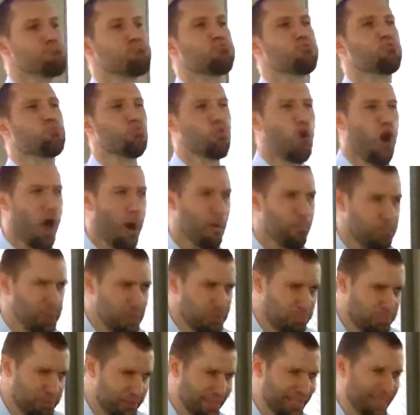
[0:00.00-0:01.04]

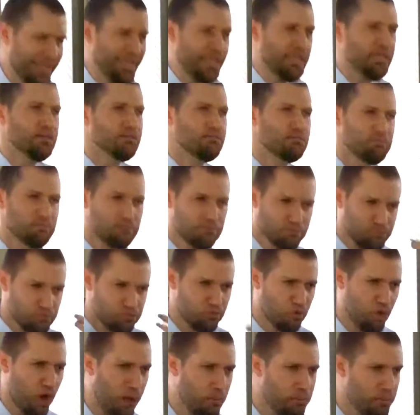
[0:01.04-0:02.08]
Probably
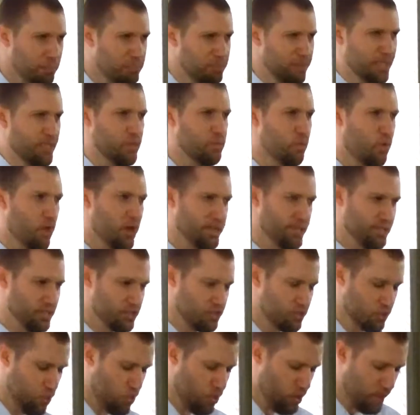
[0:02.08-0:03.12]
what
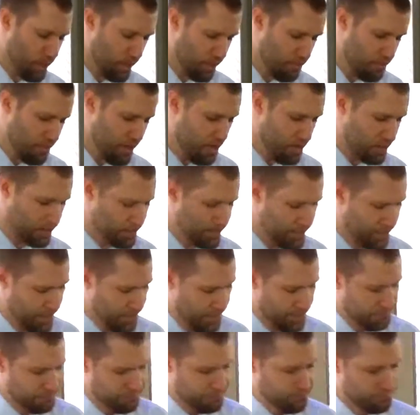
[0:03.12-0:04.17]
he's talking about
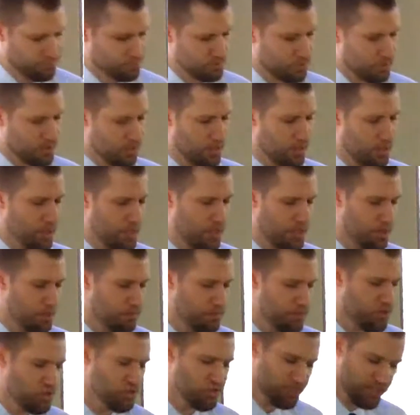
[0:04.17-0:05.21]
here.
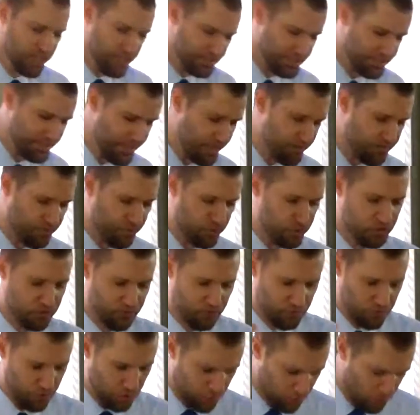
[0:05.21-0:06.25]
Because he has said, first
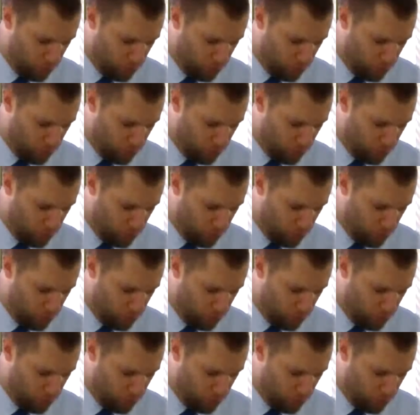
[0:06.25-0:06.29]
of all, the